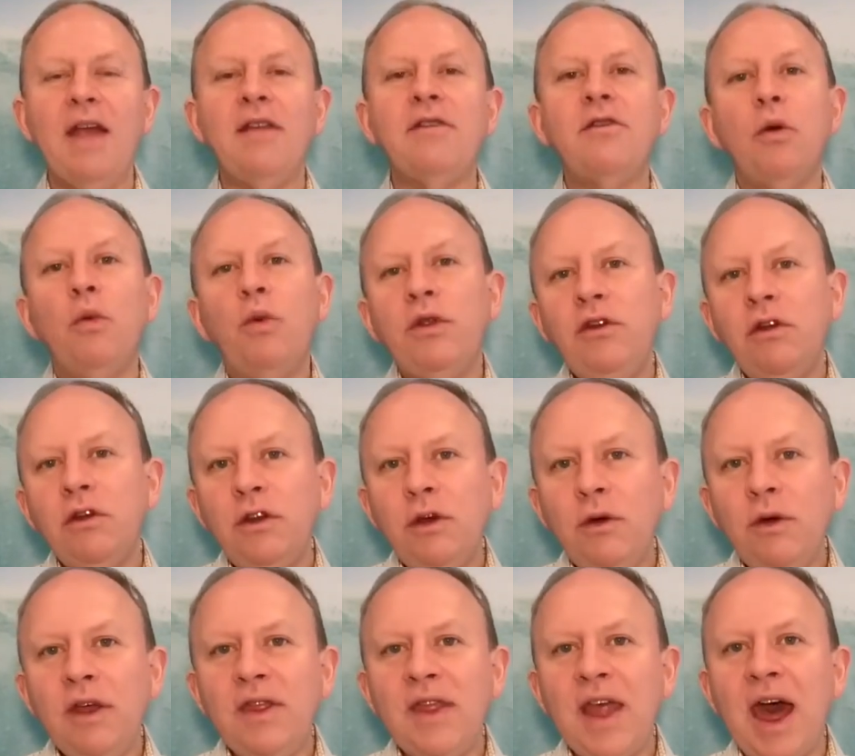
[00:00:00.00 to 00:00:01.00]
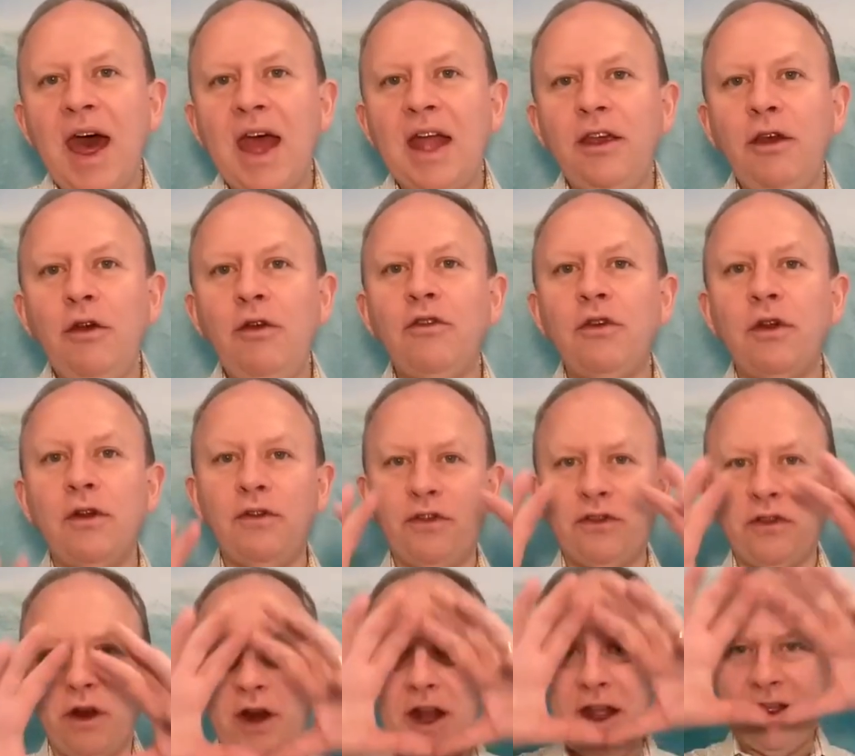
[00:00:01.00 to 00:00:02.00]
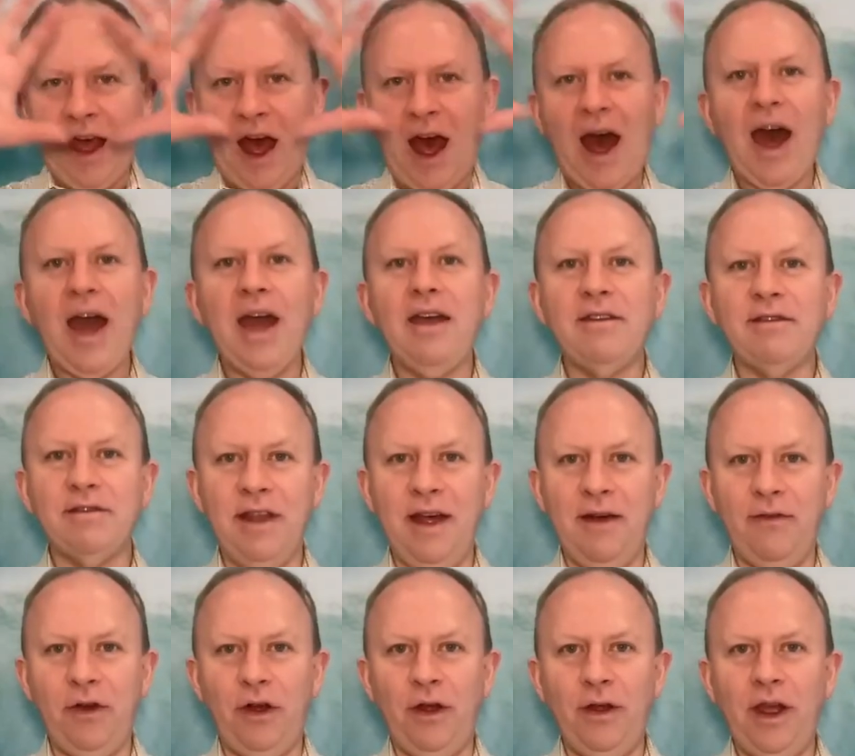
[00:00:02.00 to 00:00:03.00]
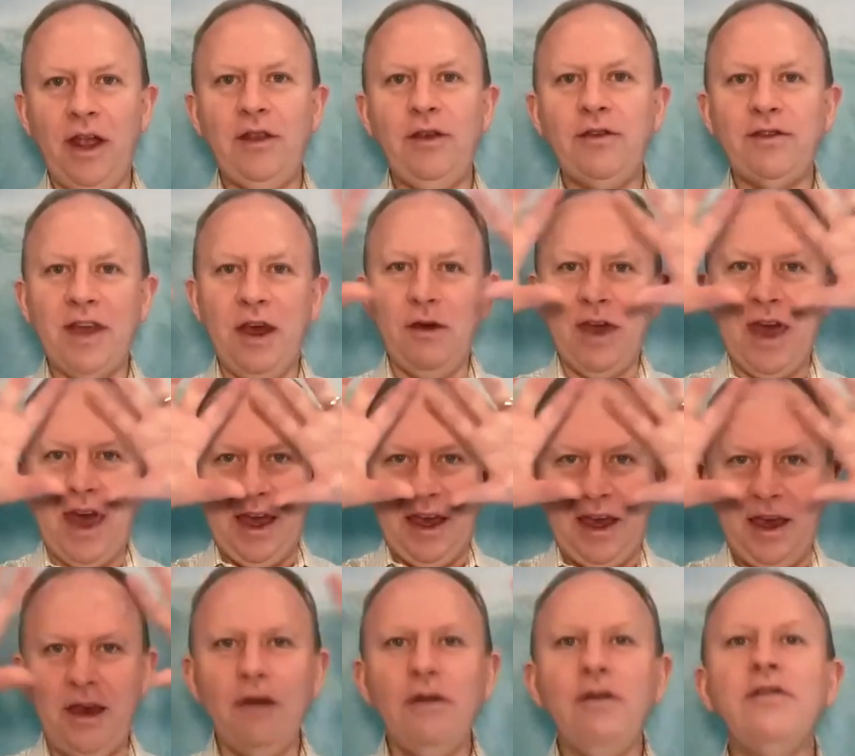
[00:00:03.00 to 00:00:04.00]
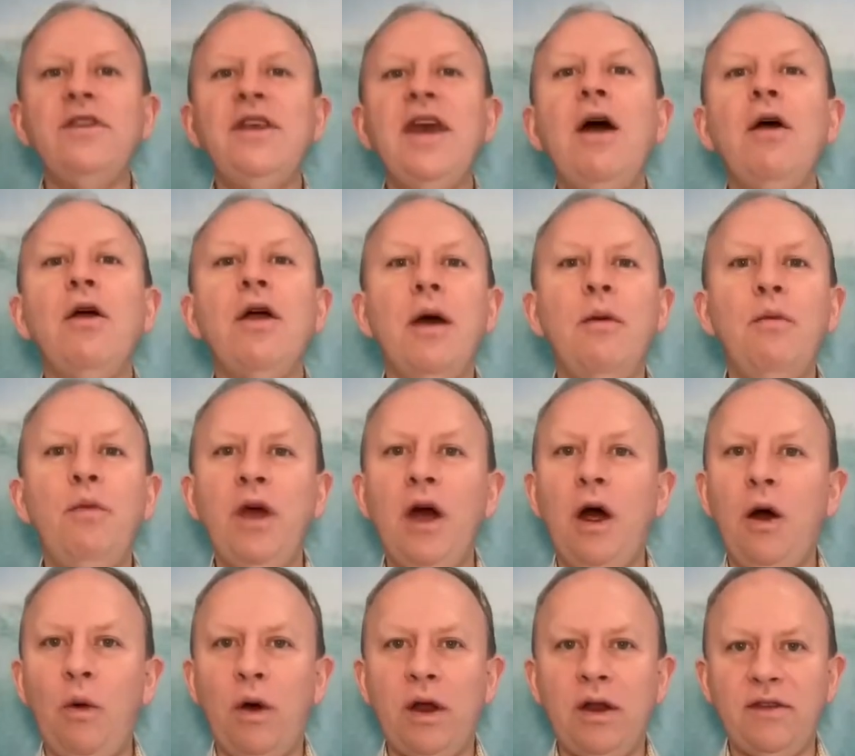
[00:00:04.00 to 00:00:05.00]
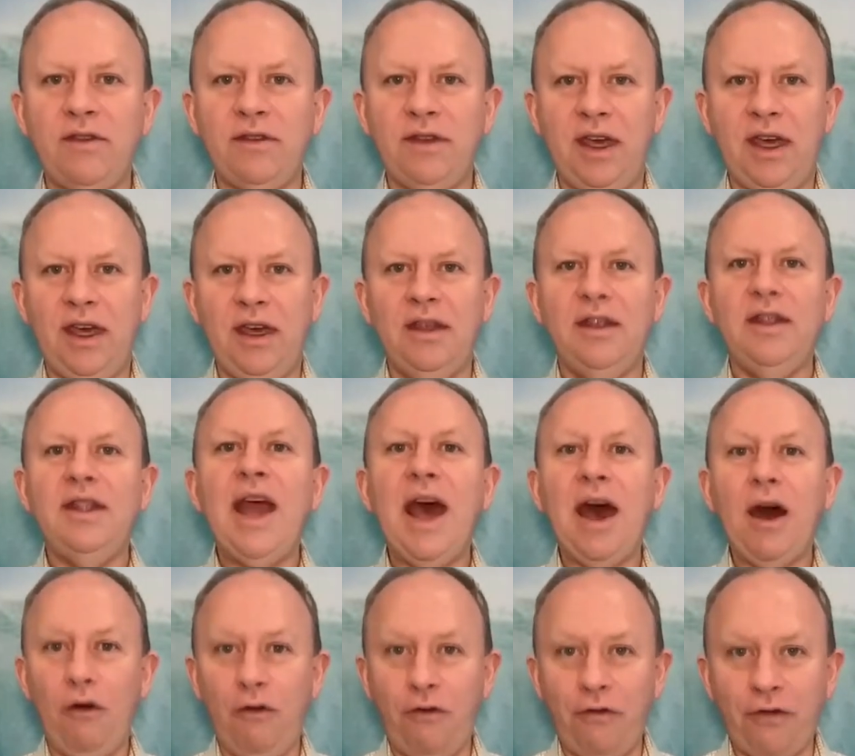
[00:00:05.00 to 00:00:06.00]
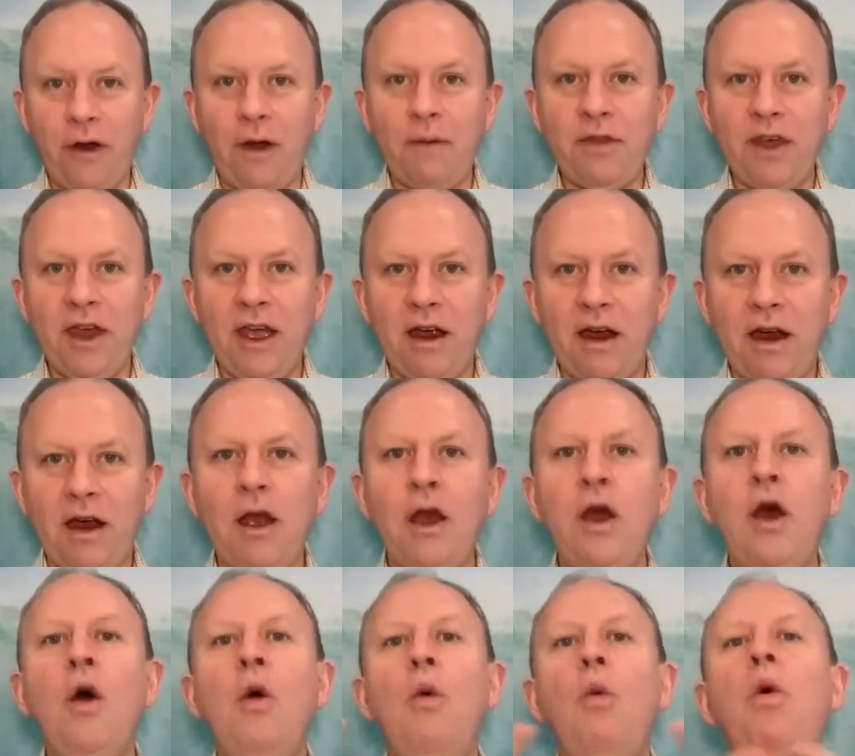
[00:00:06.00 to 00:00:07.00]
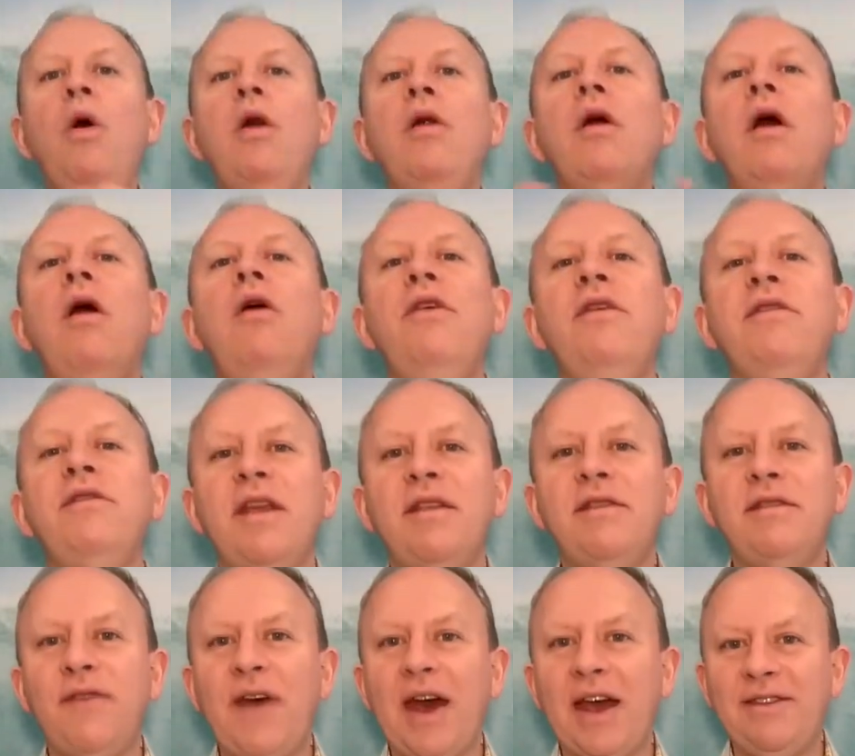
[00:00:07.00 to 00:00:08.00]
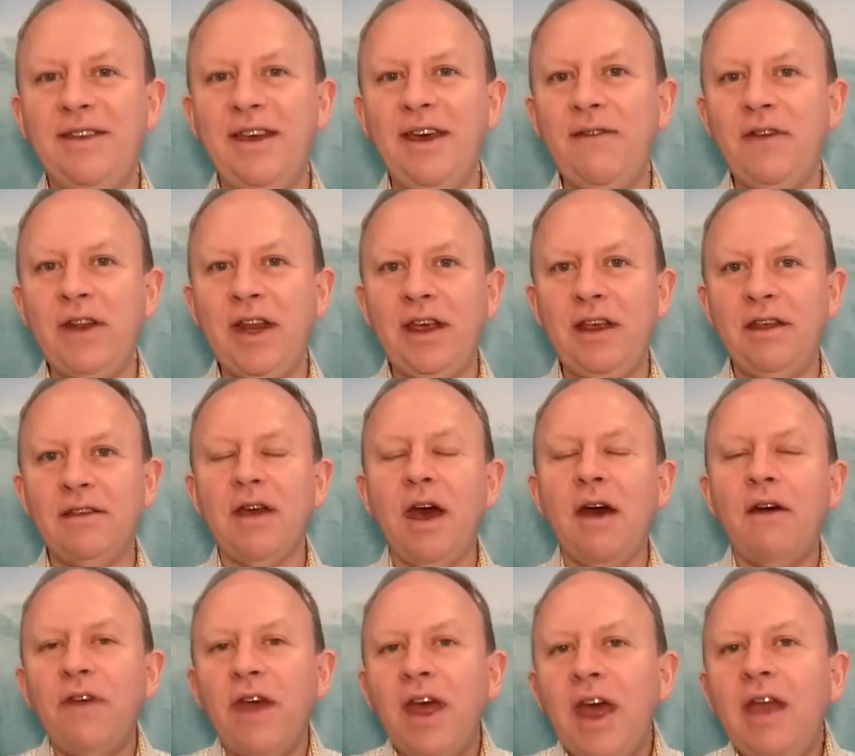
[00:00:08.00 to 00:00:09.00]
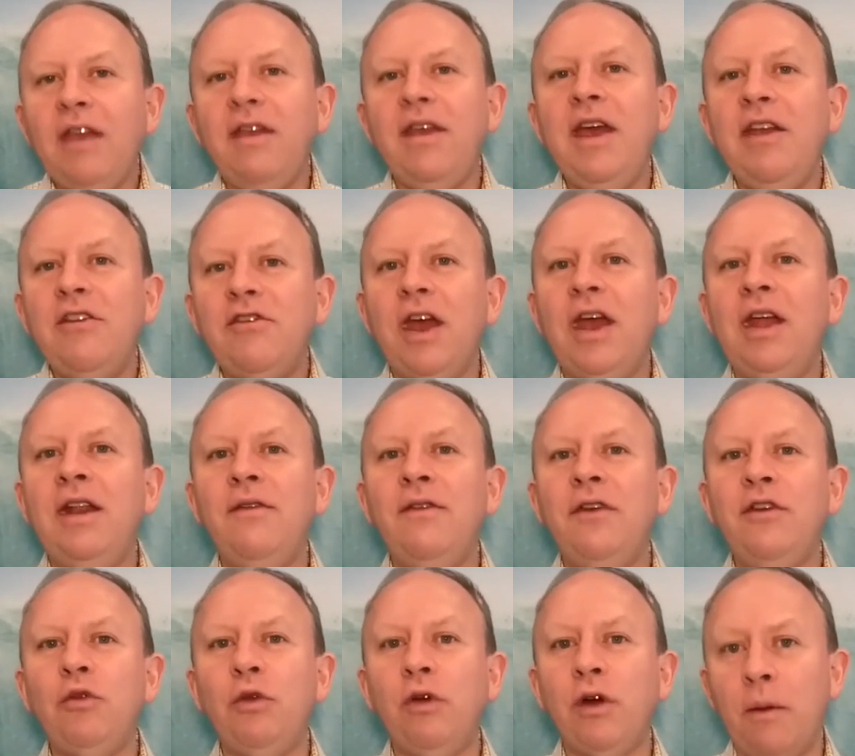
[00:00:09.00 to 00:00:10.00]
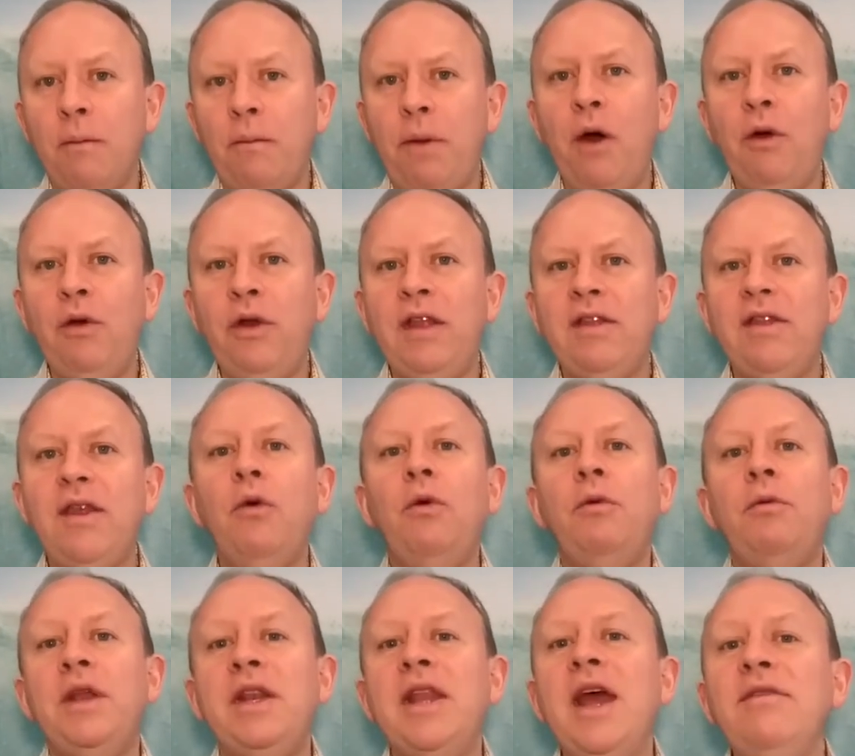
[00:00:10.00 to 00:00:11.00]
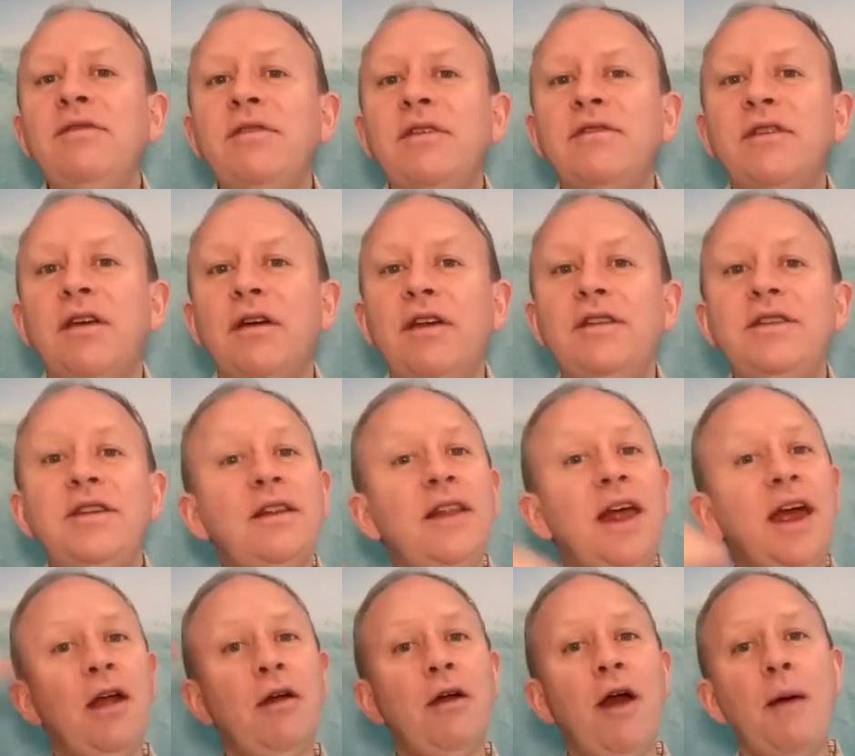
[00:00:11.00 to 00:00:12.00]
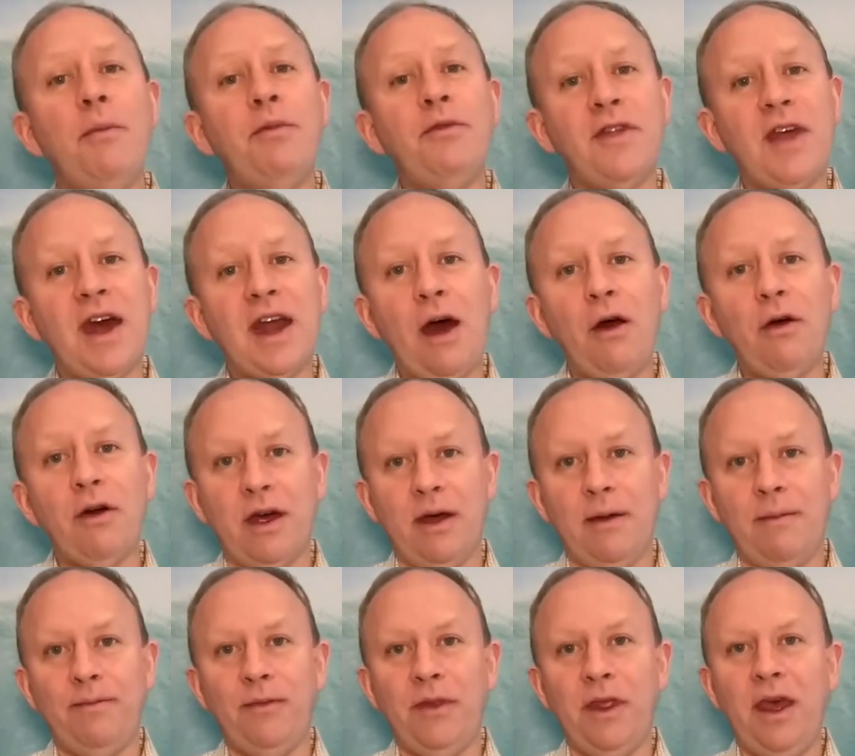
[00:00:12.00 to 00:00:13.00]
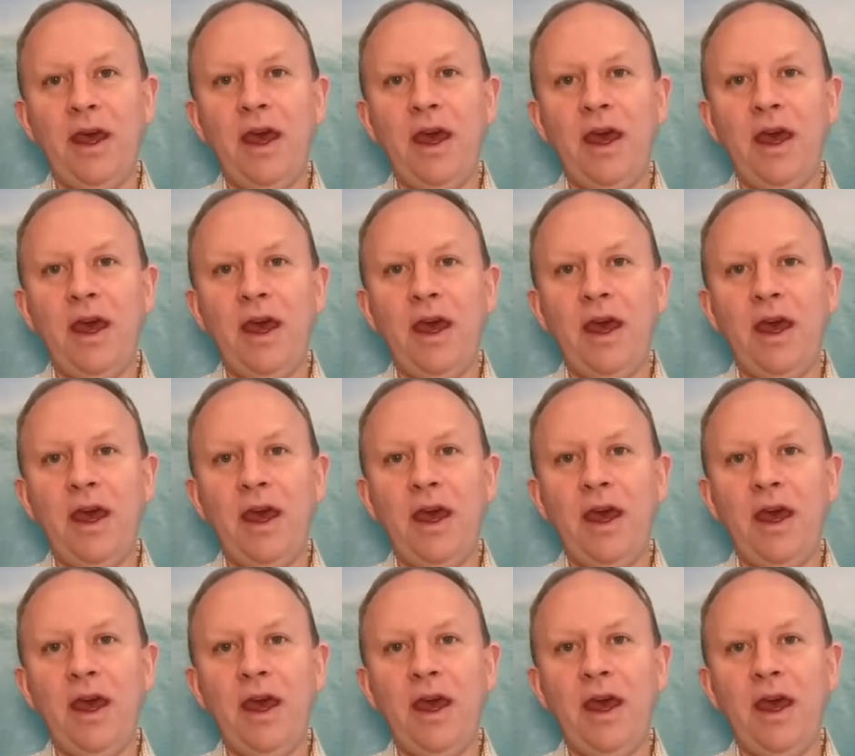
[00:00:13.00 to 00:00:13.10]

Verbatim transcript: And so, when you're doing that, you sort of start at the highest level and you say, okay, here's the outcome we all want to see. Now, from there, what are all the sense of activities of each individual component that will be necessary to layer up to that outcome?